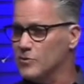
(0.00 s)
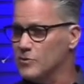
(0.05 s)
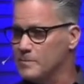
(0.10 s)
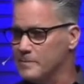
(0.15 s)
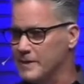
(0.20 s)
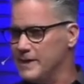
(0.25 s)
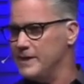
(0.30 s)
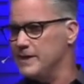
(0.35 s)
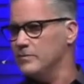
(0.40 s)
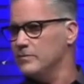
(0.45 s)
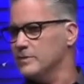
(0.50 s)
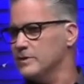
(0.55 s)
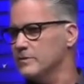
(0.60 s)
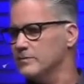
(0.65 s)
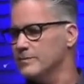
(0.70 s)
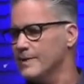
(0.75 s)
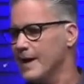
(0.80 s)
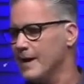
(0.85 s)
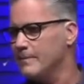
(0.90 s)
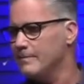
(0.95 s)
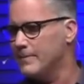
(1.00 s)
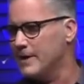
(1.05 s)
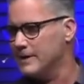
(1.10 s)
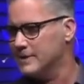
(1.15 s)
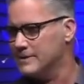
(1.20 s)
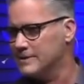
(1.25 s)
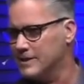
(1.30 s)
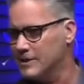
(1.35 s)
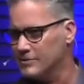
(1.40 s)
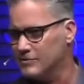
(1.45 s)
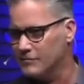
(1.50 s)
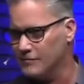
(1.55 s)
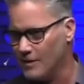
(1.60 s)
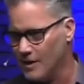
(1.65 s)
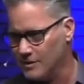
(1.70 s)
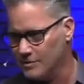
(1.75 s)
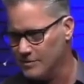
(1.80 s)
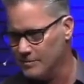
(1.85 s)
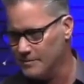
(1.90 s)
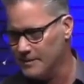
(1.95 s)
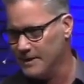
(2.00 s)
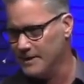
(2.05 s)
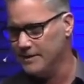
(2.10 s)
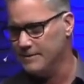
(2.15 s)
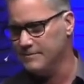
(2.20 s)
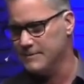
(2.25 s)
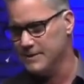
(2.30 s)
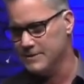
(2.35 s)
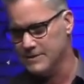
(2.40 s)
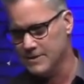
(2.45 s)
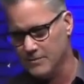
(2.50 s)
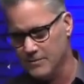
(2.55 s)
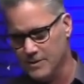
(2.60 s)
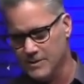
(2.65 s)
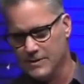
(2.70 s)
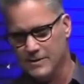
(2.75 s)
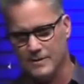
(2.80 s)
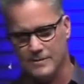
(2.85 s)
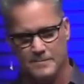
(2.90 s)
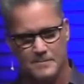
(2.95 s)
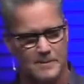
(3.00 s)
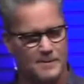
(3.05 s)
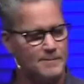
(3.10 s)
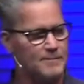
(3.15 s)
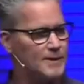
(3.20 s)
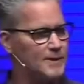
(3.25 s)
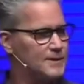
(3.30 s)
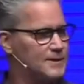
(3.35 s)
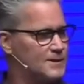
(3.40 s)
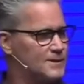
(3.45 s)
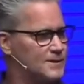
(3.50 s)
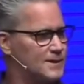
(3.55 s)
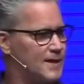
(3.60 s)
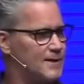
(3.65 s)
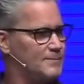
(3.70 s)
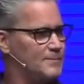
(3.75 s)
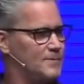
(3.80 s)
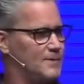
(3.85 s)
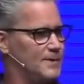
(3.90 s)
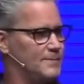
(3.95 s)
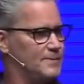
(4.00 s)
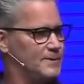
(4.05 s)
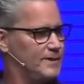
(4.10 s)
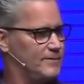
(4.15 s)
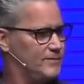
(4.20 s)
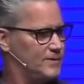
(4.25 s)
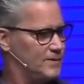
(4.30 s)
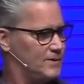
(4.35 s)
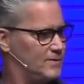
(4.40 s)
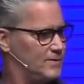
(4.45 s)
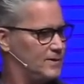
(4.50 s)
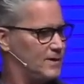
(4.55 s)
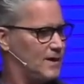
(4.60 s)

me. When a rabbi says follow me, it means I want you to be my disciple. I'm giving you an